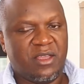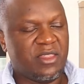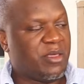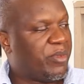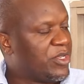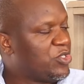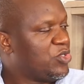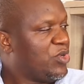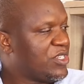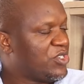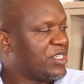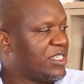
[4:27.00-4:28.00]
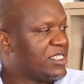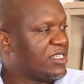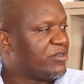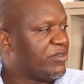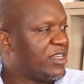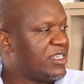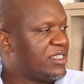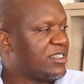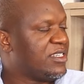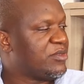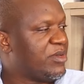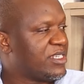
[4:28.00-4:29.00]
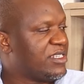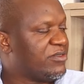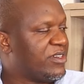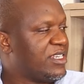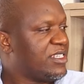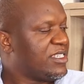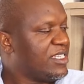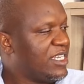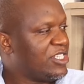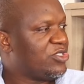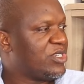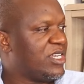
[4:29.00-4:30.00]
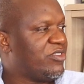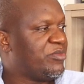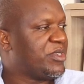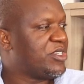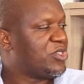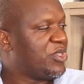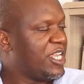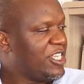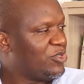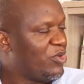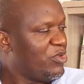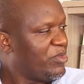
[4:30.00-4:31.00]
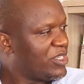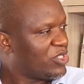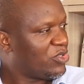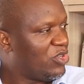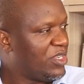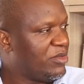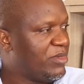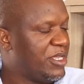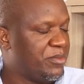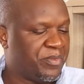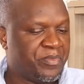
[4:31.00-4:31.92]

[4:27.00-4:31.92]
The person who has not released the funds, disbursed the funds, is the national government. So that is where we must call the blame.